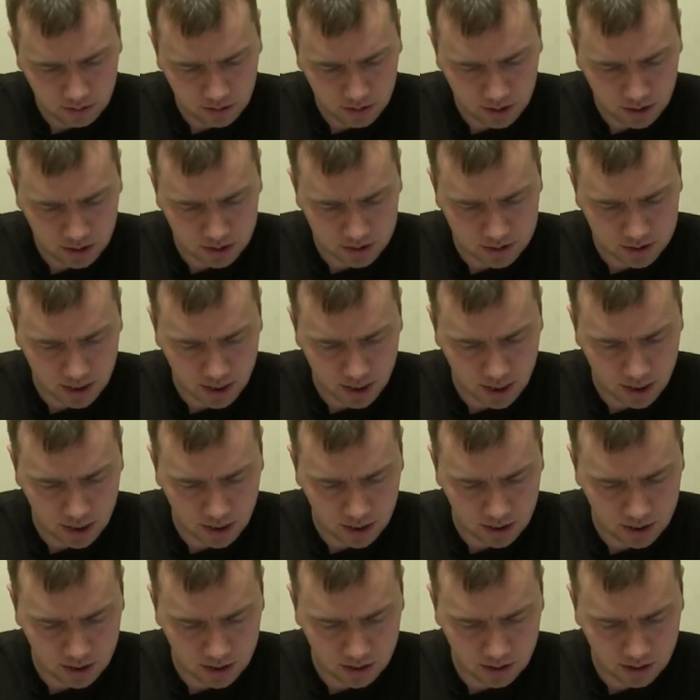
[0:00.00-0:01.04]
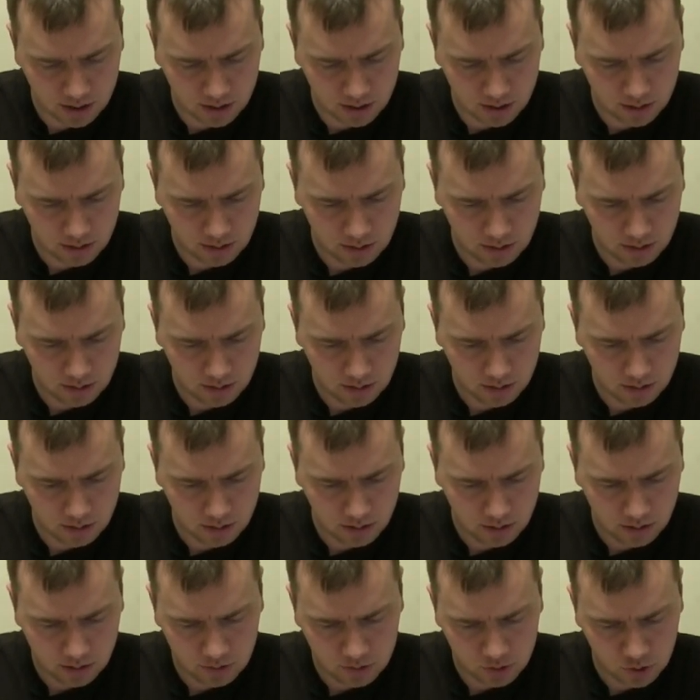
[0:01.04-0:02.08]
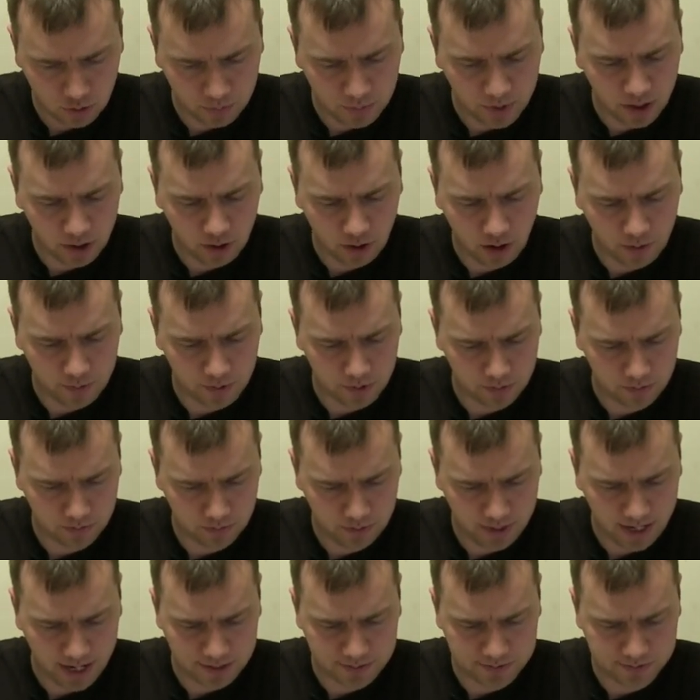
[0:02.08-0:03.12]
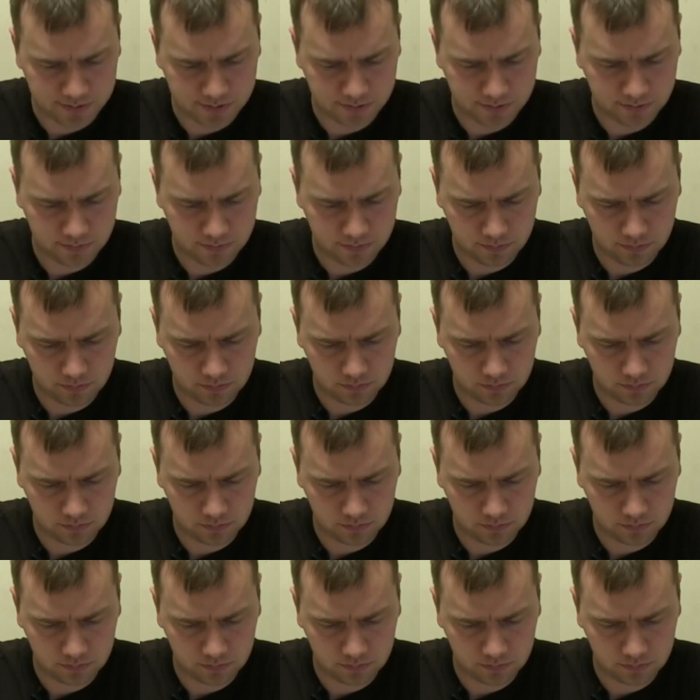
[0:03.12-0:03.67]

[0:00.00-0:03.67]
he can take Terminator Armor, yes.